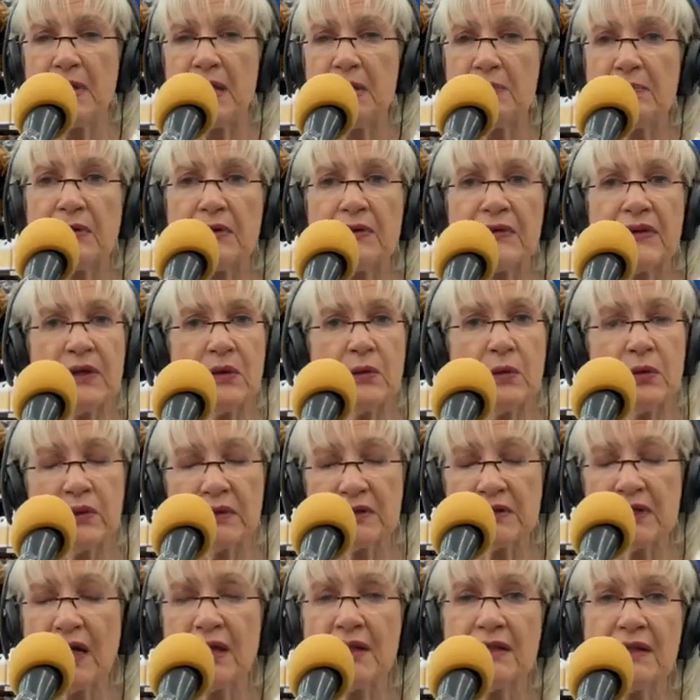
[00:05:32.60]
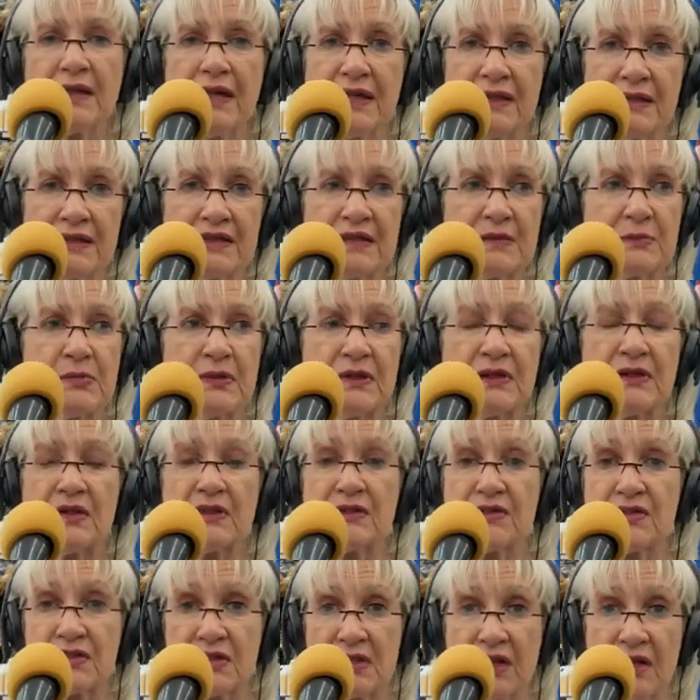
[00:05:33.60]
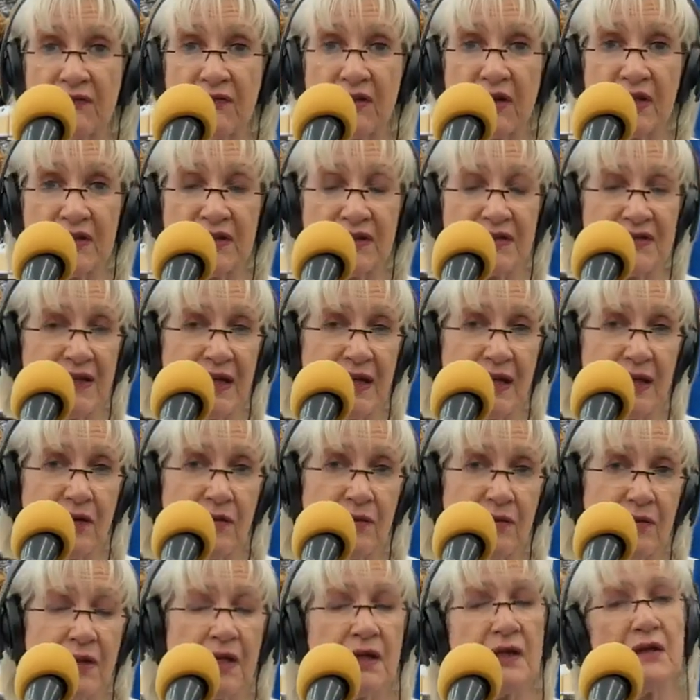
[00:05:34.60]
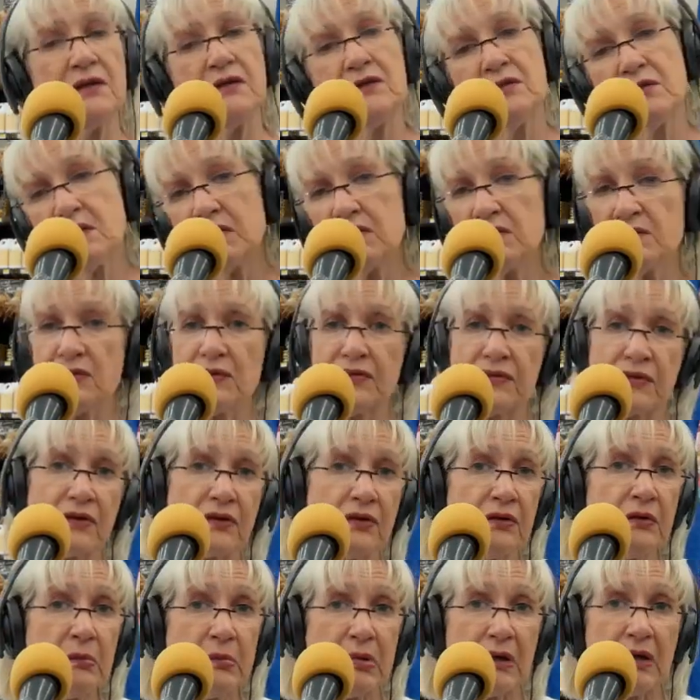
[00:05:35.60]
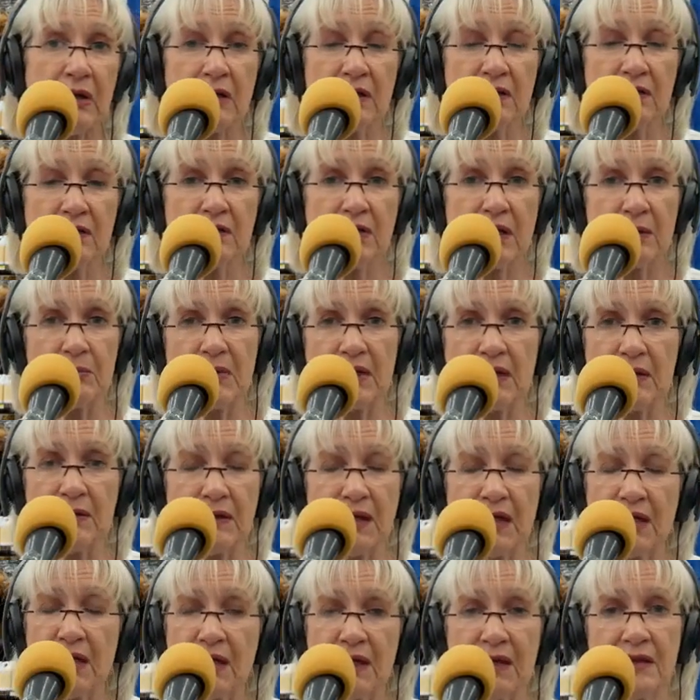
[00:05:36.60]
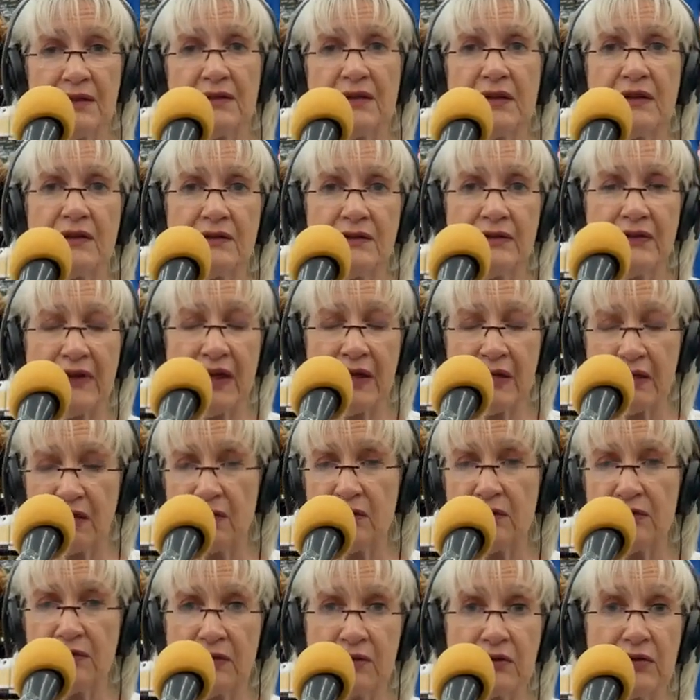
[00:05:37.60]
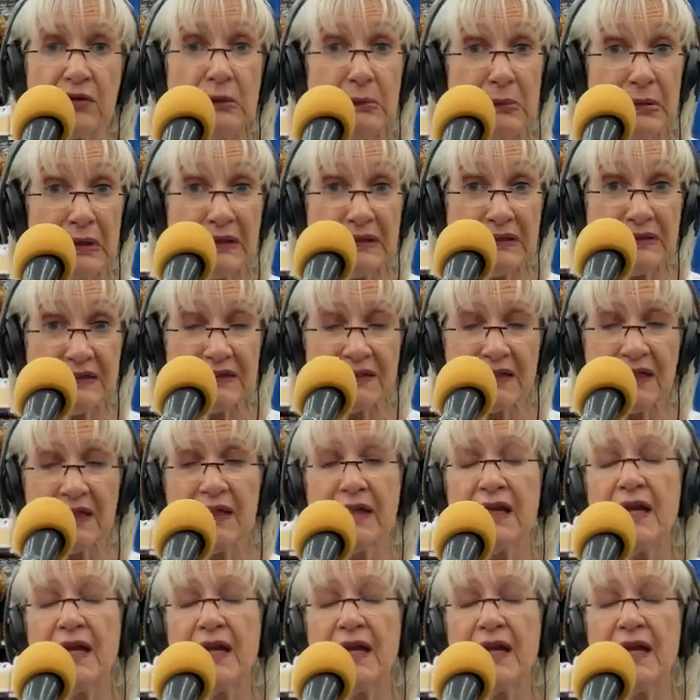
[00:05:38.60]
People that will not let us put their stuff on sale, you can use a coupon. I mean, they can't tell us how to use our coupons.